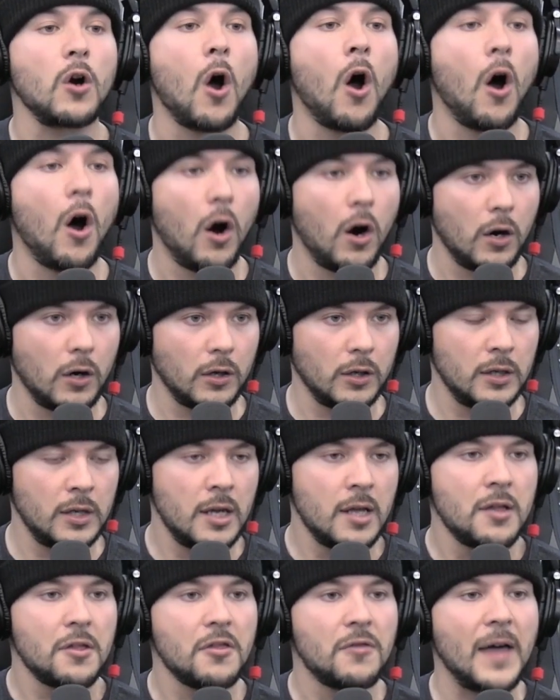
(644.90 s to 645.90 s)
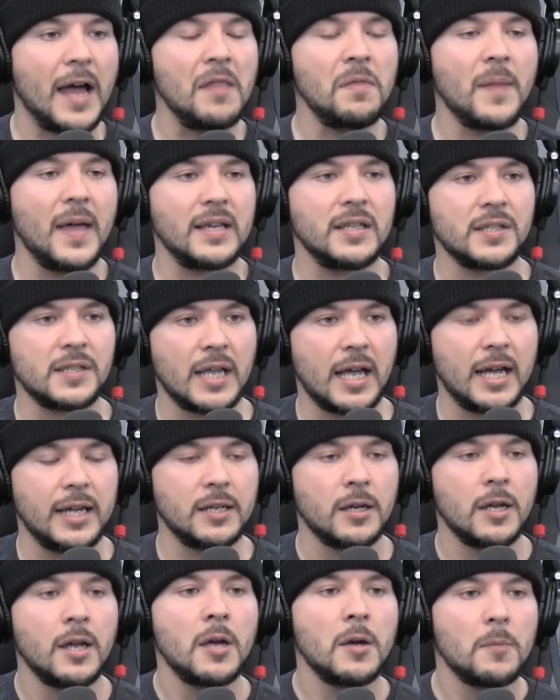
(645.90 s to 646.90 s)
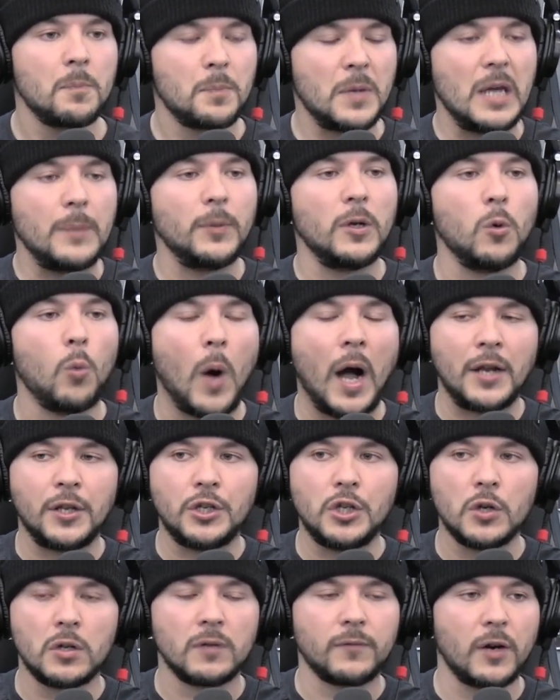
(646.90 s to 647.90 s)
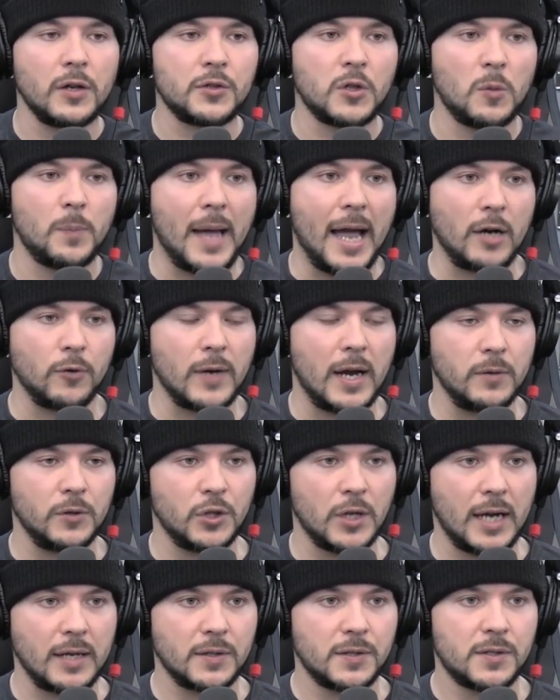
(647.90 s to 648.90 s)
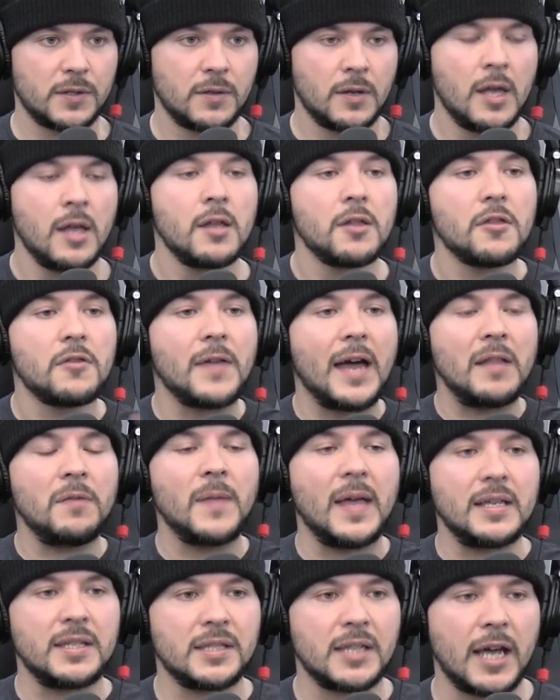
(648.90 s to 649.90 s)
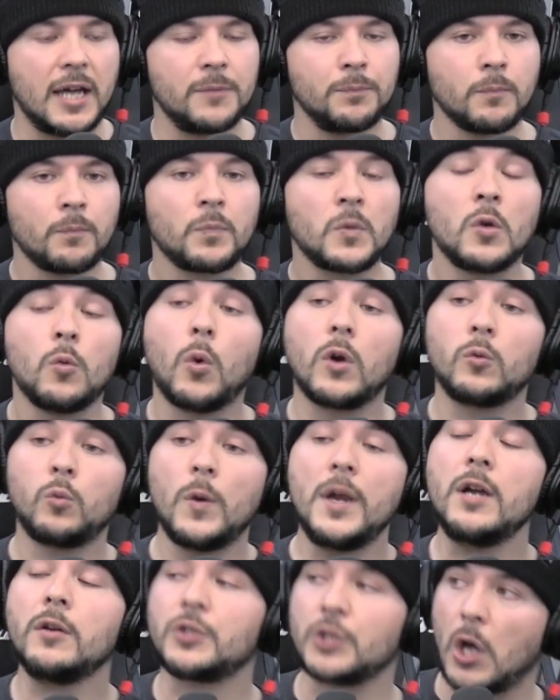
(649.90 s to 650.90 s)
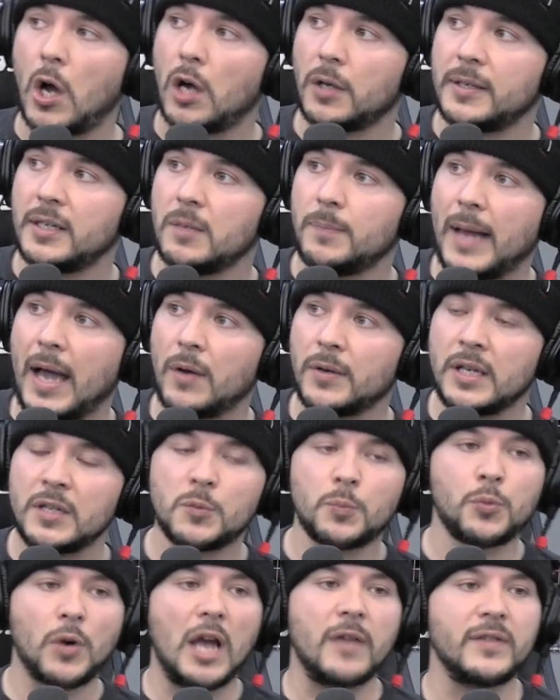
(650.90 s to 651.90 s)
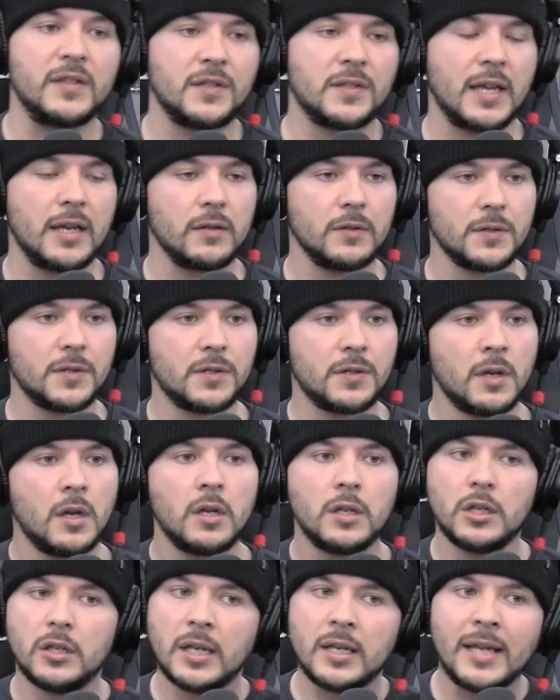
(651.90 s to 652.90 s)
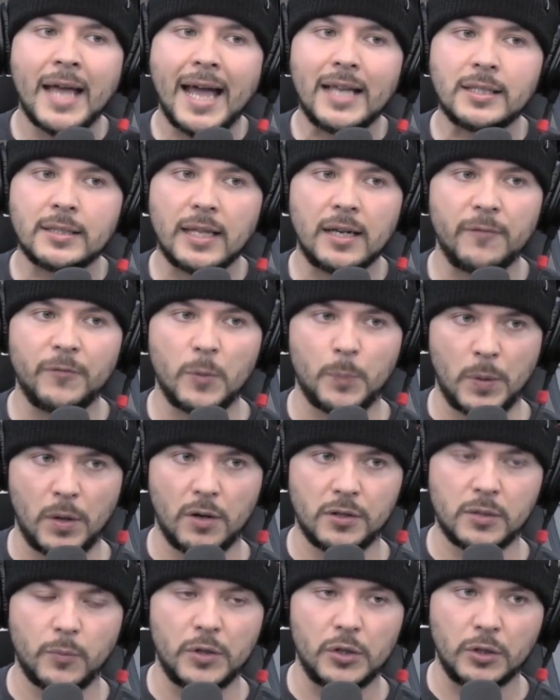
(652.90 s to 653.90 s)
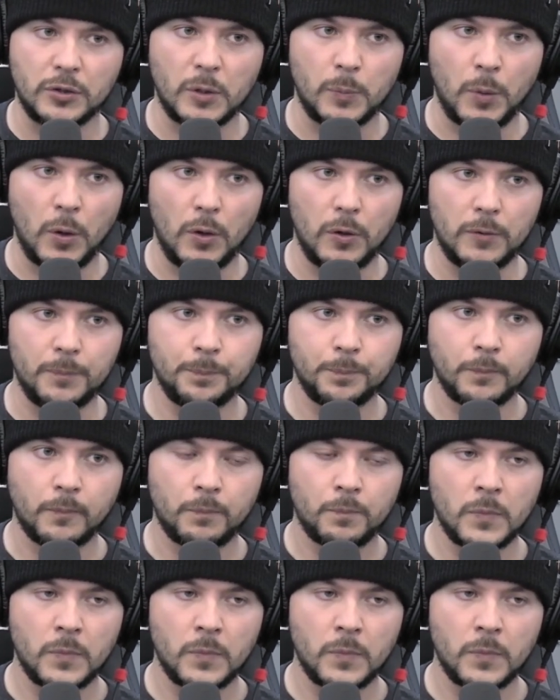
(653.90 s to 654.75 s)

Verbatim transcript: are. Yep. Then they say, people want universal background checks. Then they say, what we're talking about is private sales. You didn't ask that of the person when you took the poll. Right.